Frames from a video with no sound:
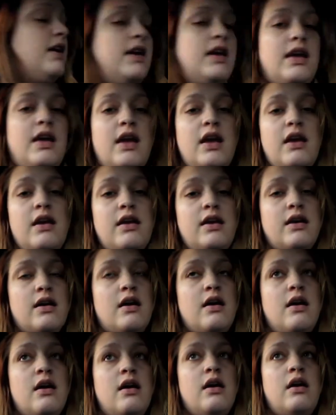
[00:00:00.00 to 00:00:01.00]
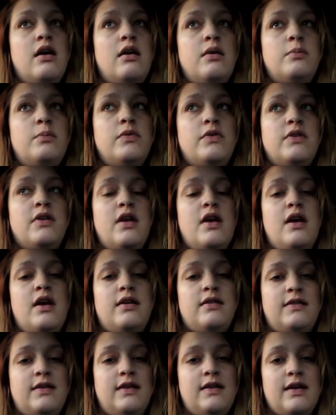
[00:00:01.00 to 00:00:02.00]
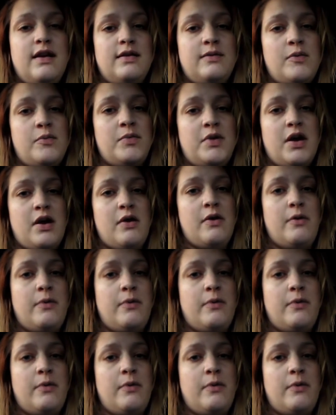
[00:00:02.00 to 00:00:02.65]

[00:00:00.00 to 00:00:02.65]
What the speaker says: Here he comes. See you guys when we get